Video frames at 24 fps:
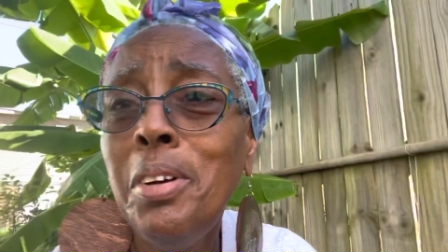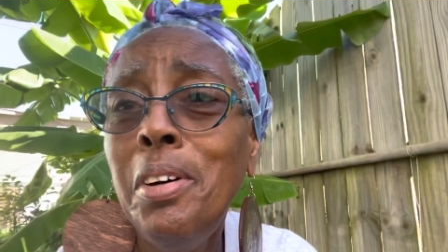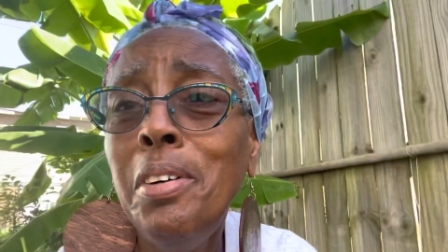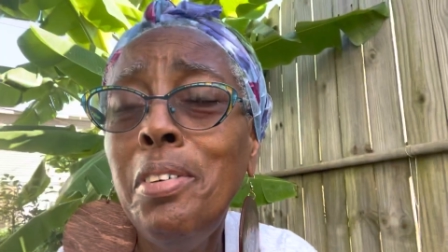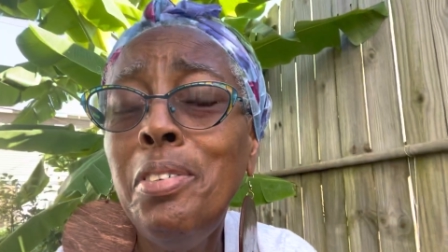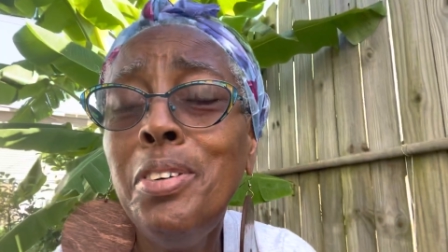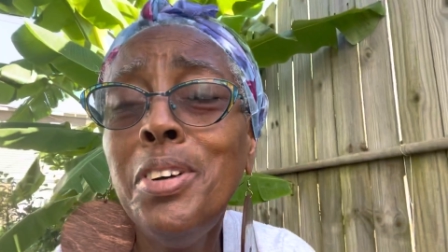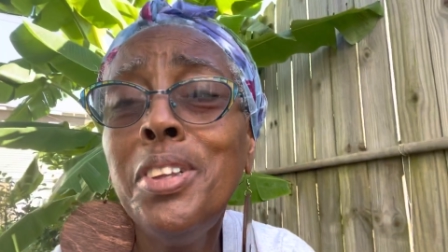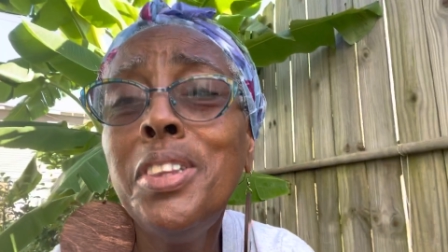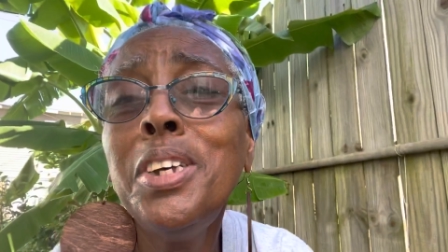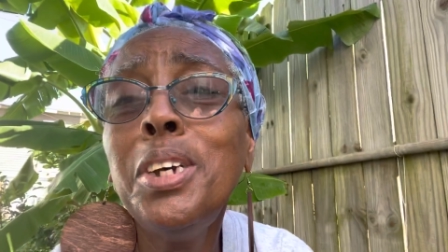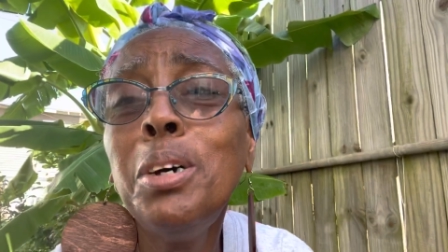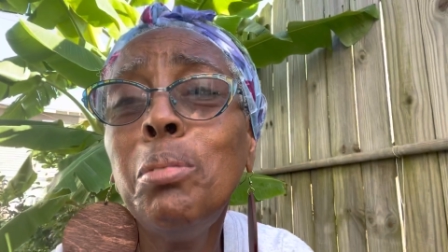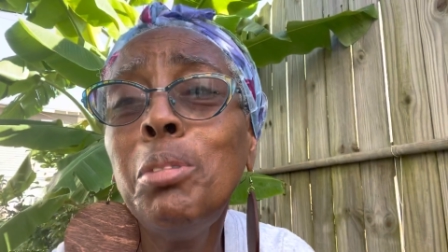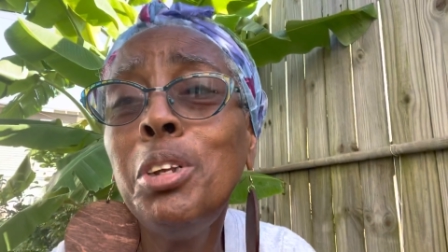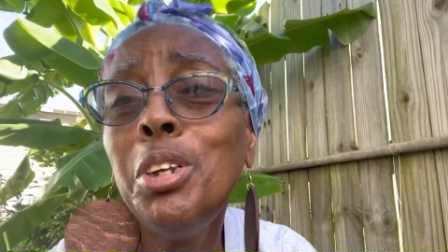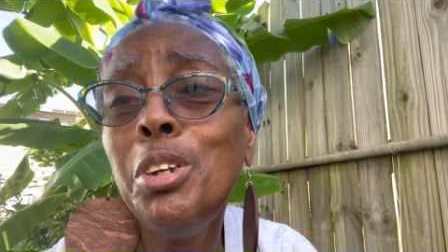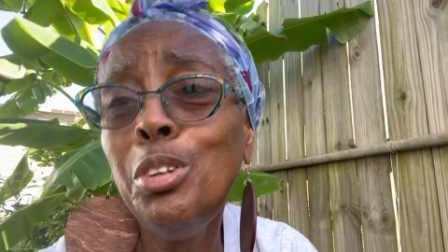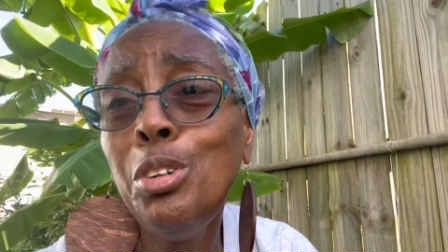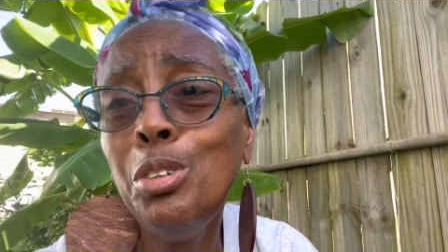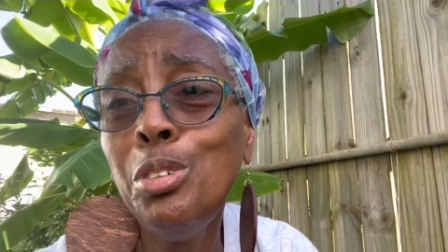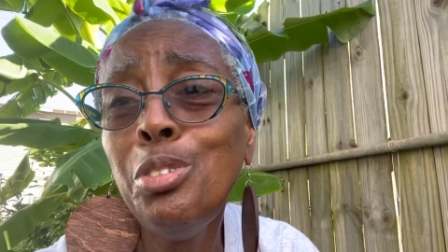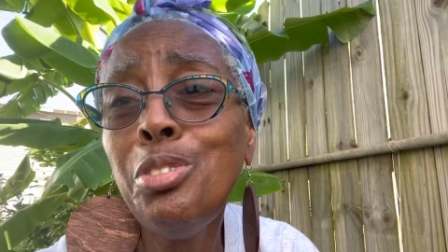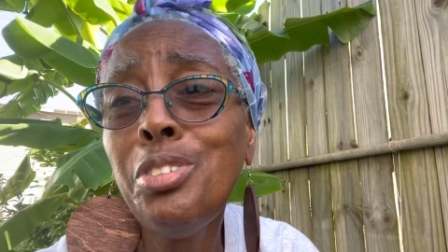for them to
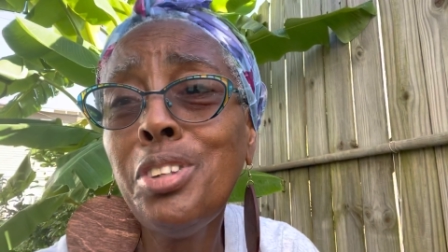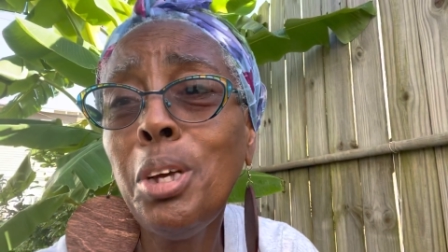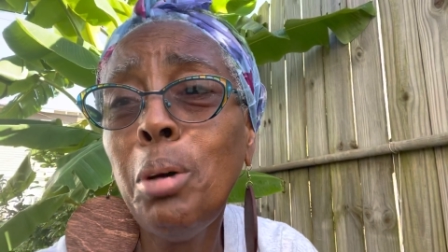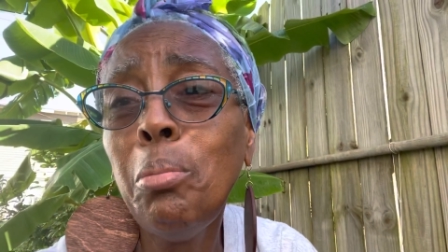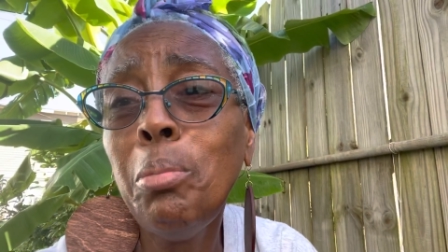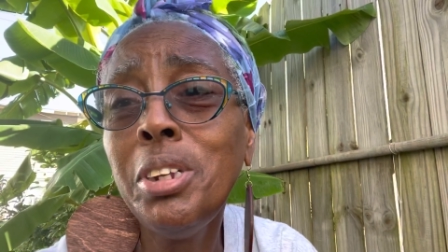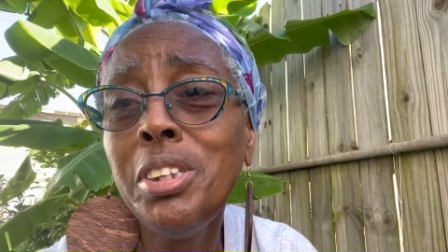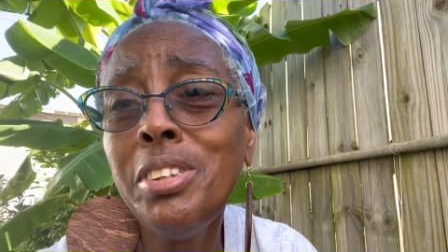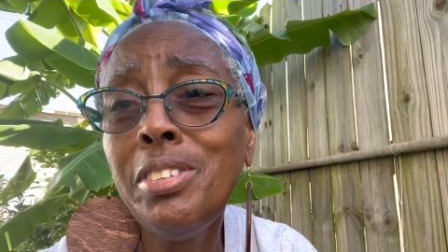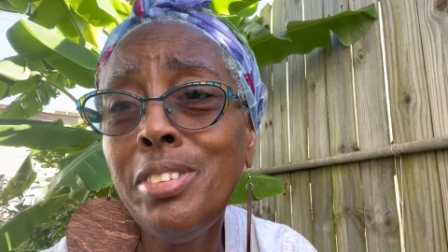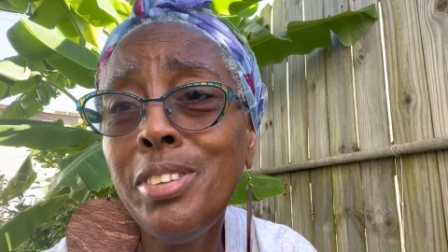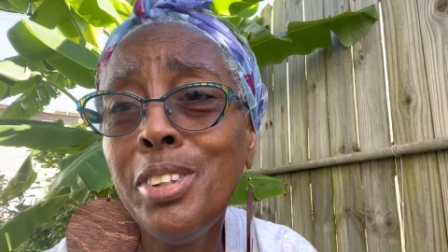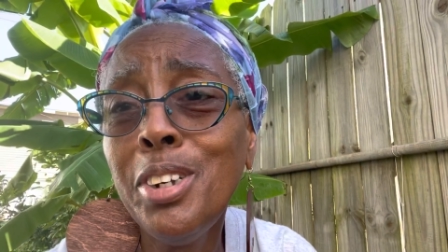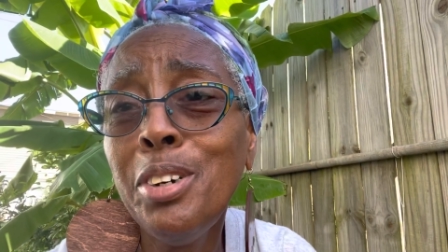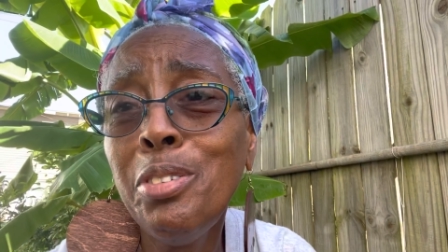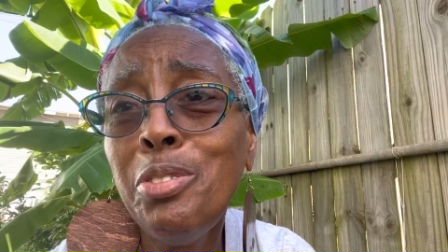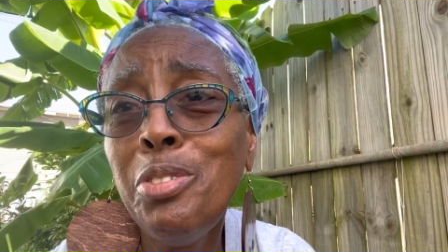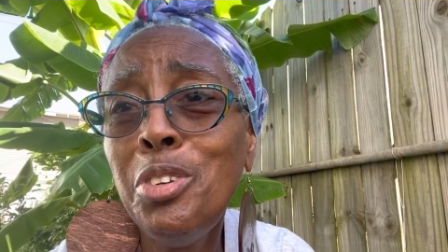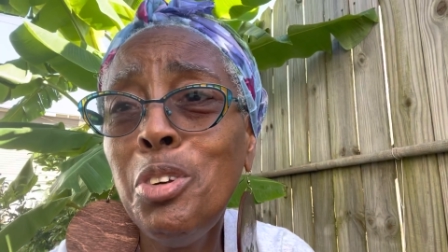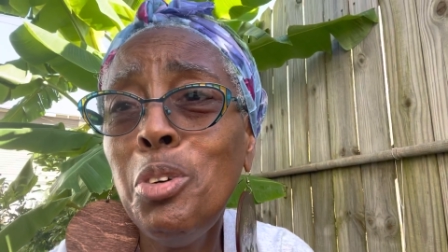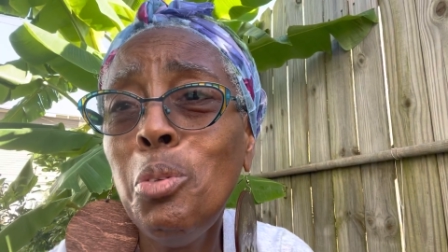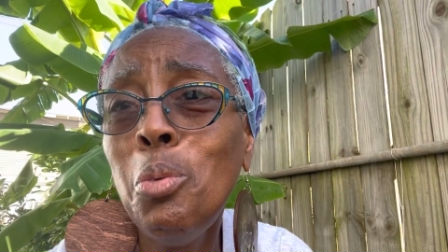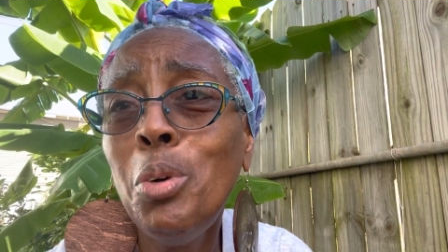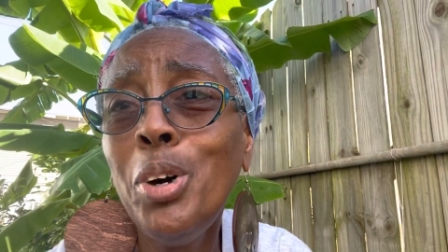do some of the stuff
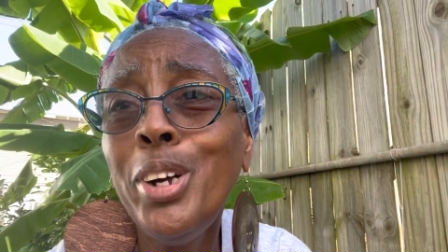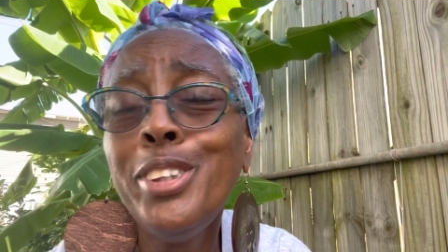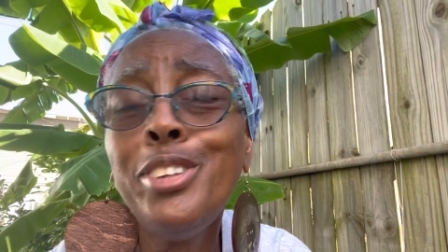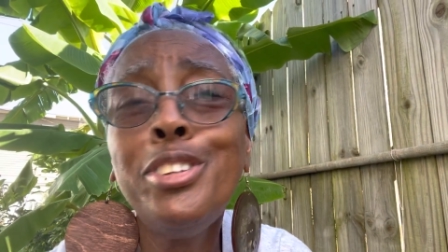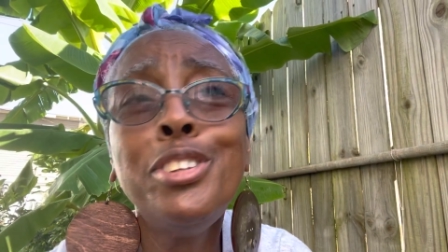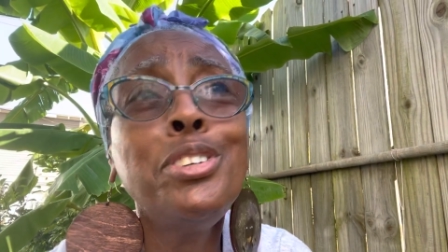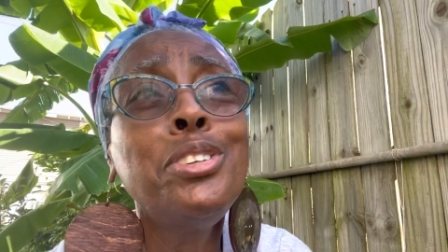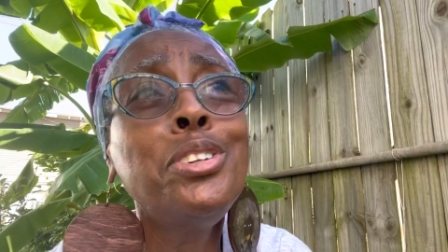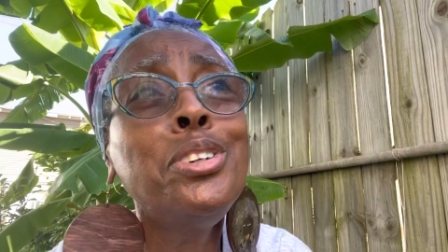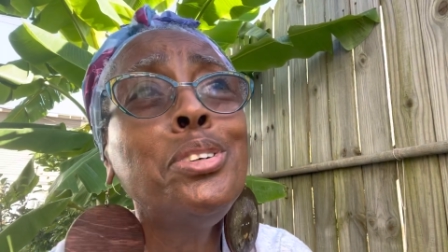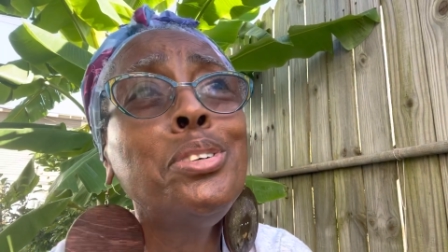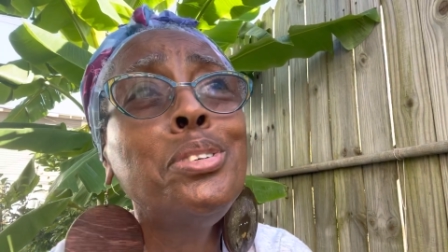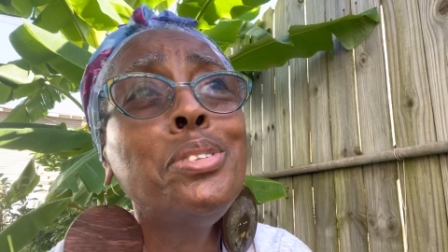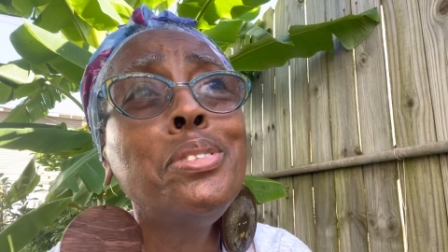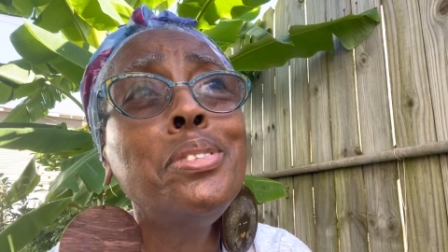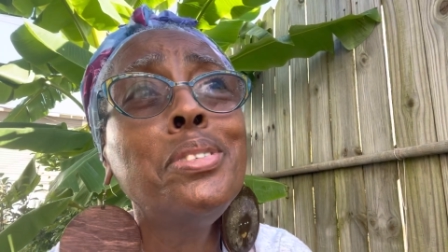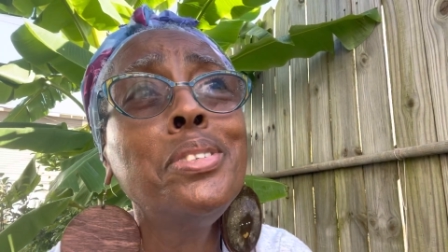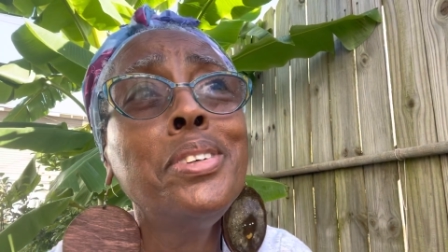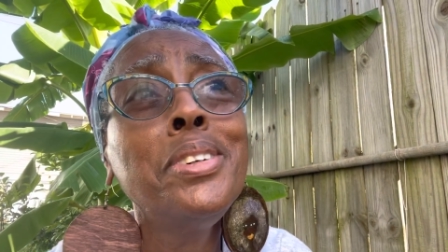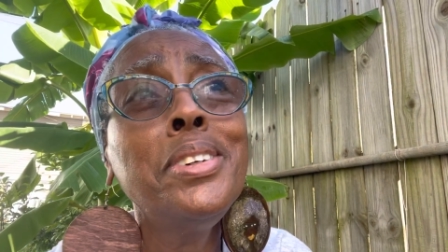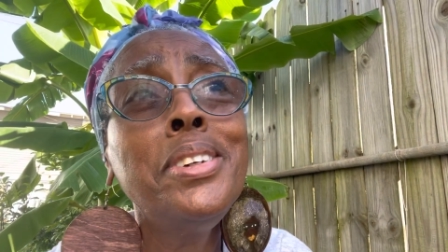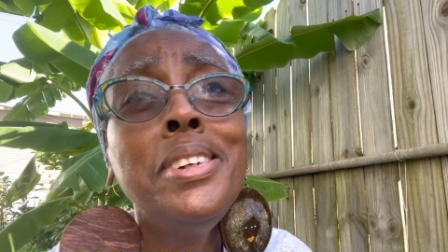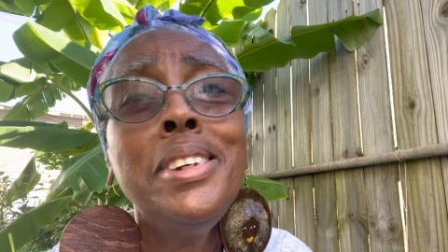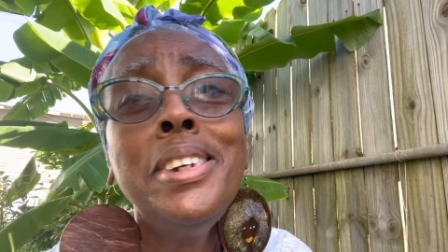you want to do.
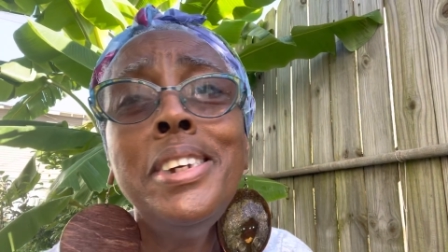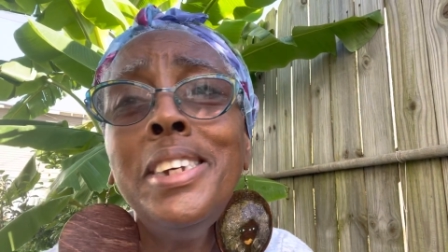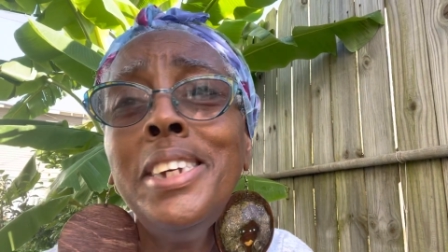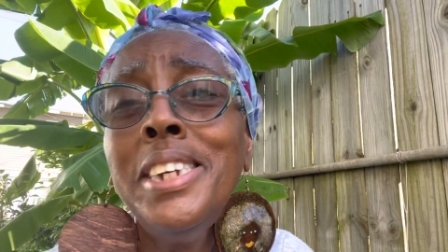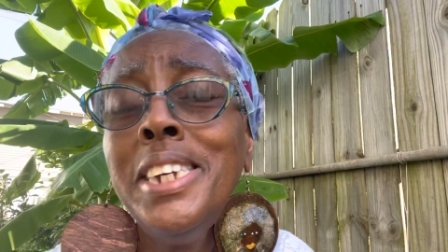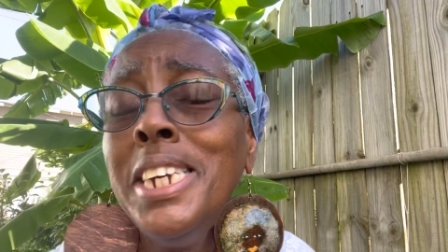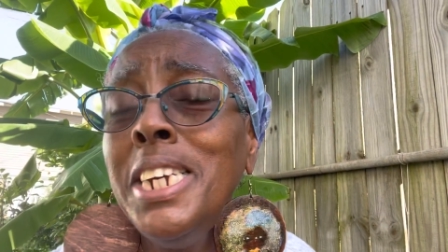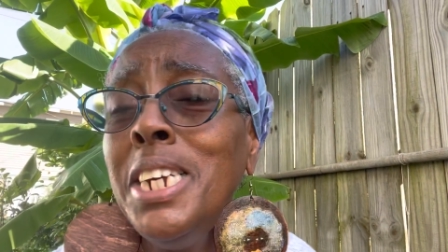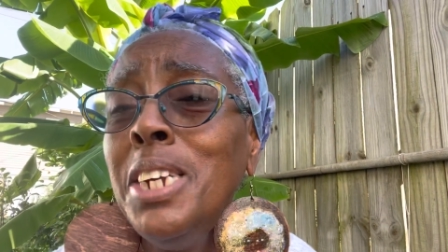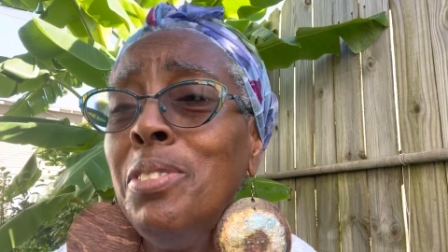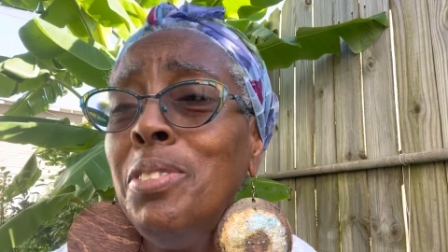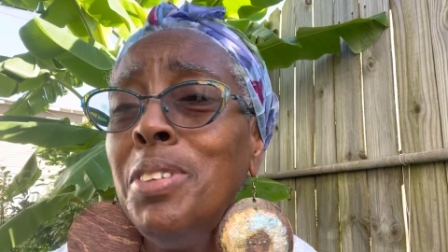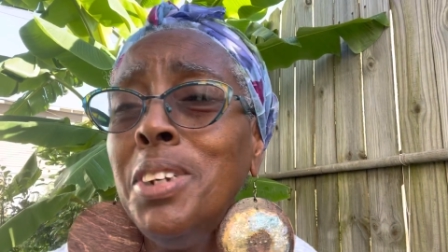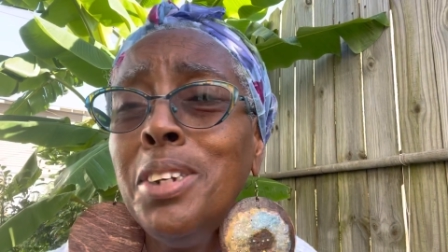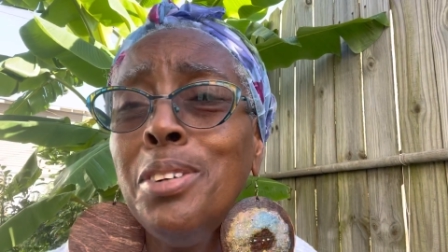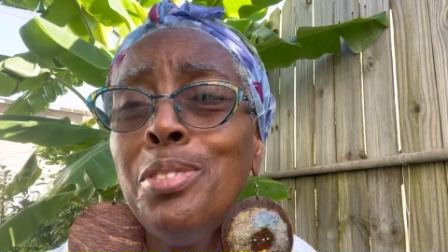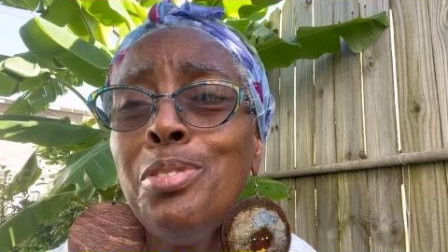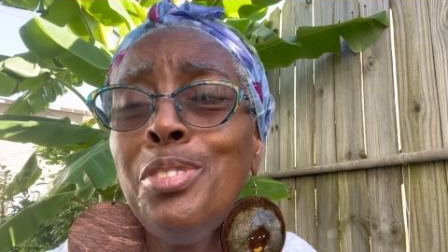Even if